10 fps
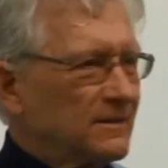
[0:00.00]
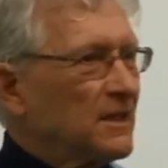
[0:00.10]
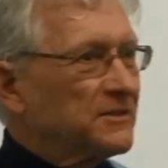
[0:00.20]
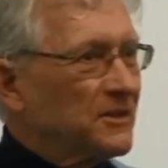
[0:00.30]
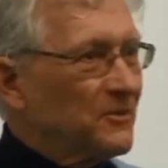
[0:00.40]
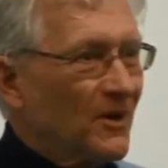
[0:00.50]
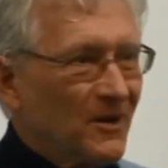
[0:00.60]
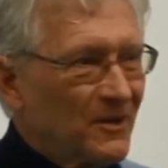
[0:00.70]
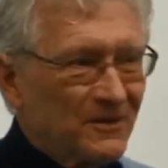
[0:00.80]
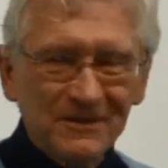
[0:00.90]
Justin
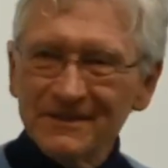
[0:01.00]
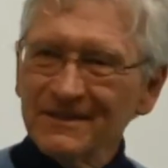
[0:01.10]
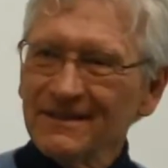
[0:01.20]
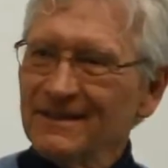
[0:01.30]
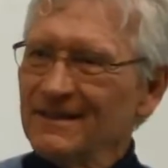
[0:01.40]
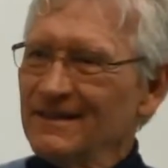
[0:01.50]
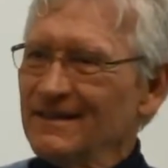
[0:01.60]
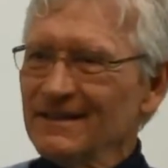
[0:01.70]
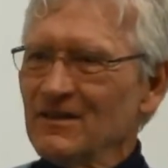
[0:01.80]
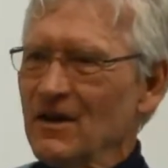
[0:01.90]
Rose,
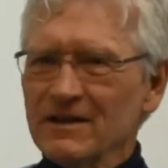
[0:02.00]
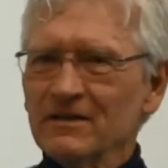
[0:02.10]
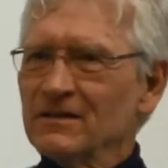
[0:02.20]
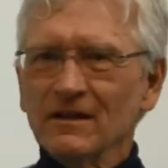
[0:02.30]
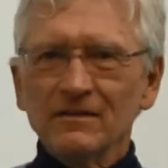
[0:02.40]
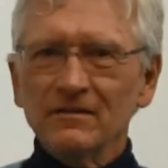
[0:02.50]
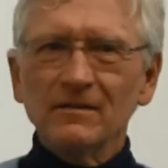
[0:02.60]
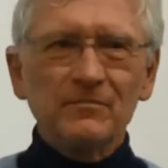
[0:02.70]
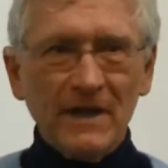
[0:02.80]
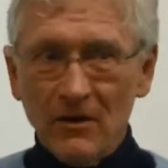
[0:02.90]
you know, like you
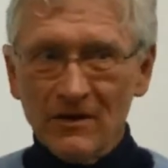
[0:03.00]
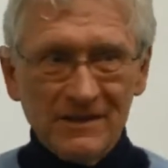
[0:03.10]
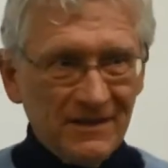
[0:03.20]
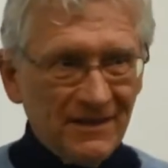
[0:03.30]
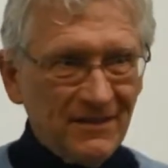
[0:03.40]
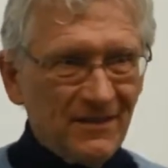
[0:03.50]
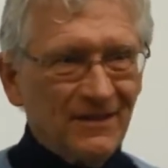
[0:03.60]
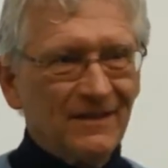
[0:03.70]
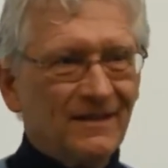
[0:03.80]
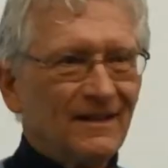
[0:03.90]
could, Derek
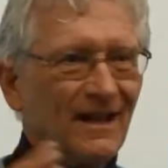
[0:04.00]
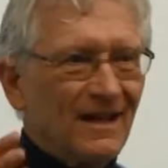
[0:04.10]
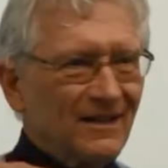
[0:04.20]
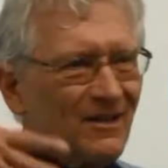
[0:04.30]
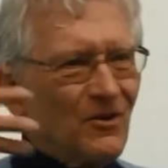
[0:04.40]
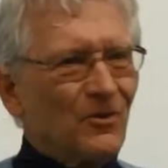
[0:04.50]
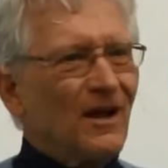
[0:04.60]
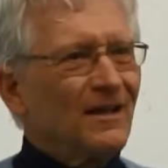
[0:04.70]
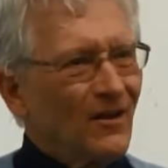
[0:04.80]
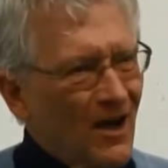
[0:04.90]
Jeter, I could go
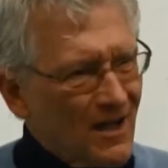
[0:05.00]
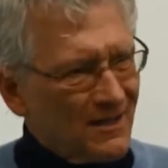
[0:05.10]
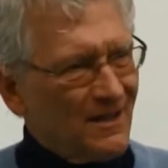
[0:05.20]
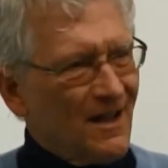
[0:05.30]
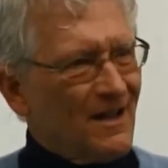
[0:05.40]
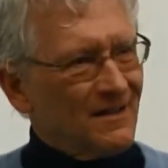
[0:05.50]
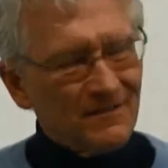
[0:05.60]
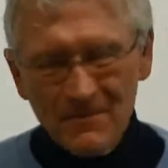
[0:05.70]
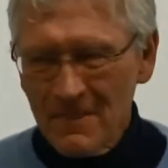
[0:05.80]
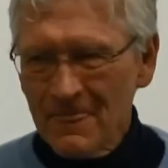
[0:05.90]
right on and
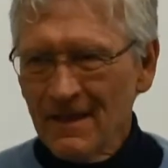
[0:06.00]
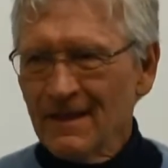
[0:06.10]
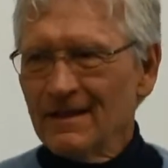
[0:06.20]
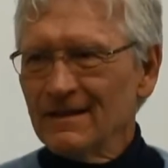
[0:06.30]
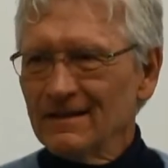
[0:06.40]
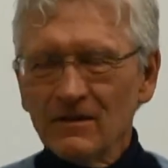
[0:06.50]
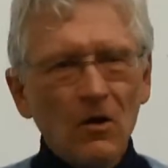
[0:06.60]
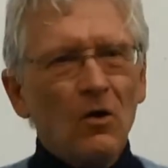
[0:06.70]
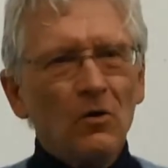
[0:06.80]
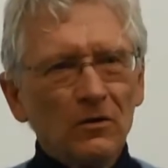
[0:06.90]
on.
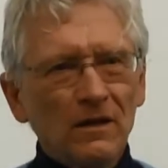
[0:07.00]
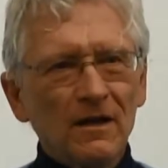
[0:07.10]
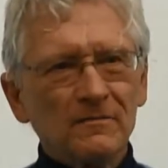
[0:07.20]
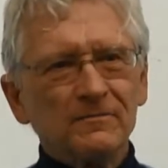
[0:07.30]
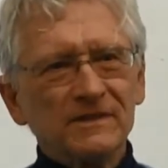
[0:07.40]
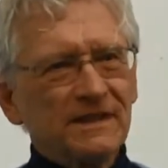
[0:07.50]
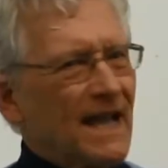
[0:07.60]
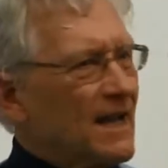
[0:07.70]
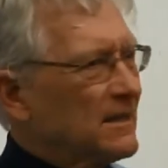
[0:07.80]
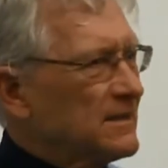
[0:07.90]
The whole
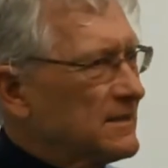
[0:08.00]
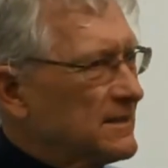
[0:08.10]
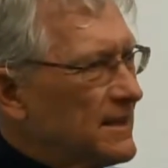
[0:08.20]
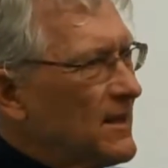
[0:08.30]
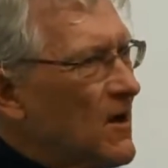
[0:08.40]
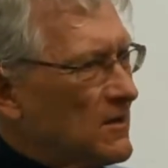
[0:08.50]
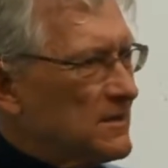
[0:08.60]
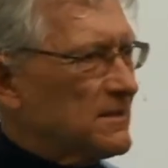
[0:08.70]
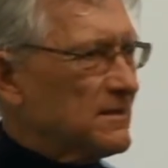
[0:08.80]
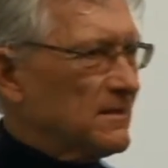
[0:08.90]
Seattle
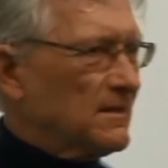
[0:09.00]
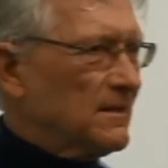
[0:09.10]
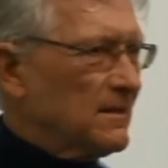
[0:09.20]
Seahawks,